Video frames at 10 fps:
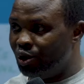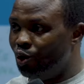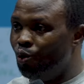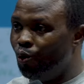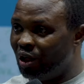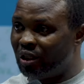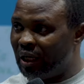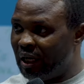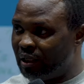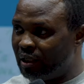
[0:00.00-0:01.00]
don't watch
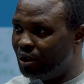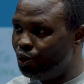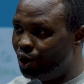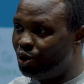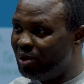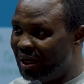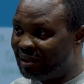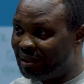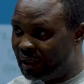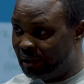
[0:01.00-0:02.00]
like you want to be
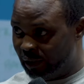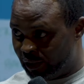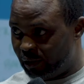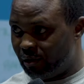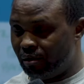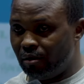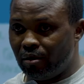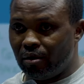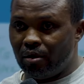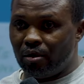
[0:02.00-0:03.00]
entertained.
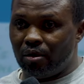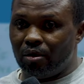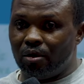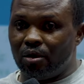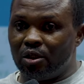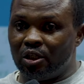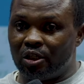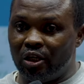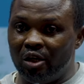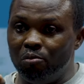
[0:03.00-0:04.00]
We all love
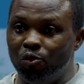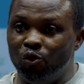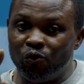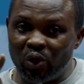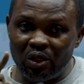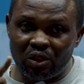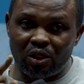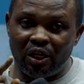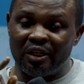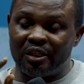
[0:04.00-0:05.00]
movies.
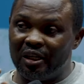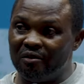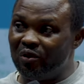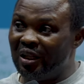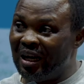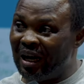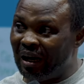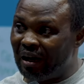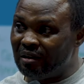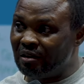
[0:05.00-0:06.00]
That's probably where we
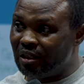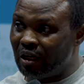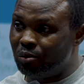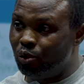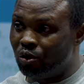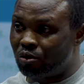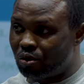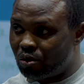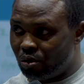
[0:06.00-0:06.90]
got our first love